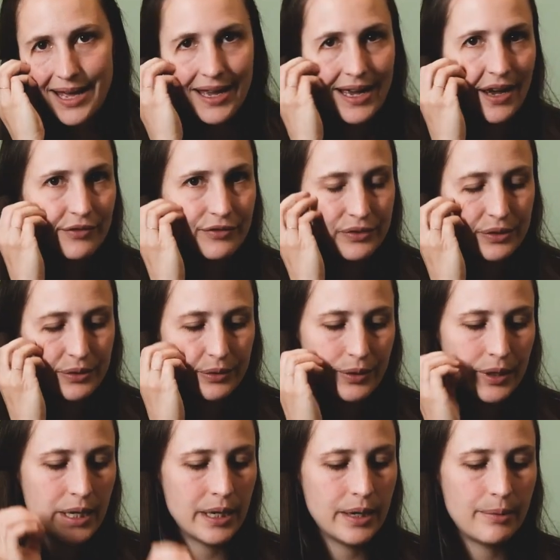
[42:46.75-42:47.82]
I have to
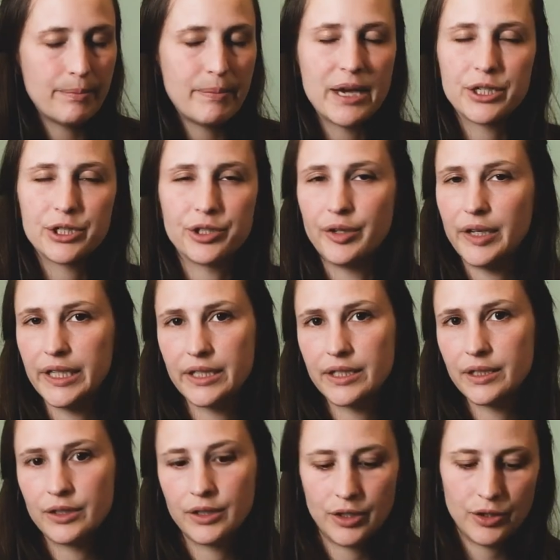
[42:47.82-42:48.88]
measure
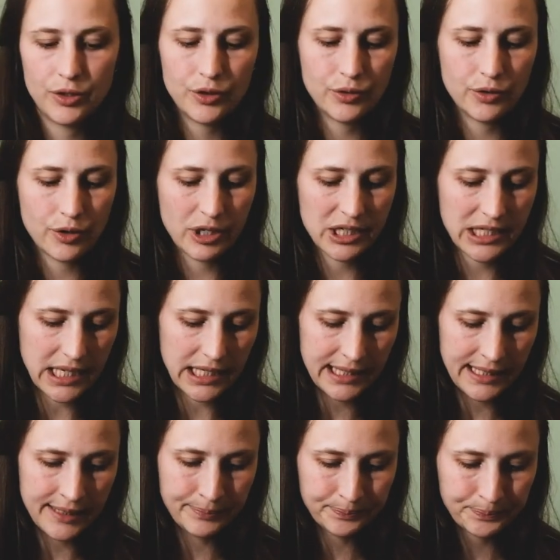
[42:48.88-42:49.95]
it to know
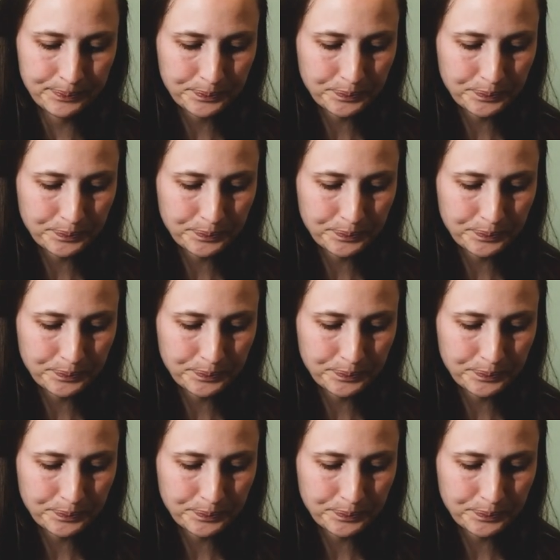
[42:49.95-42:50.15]
exactly.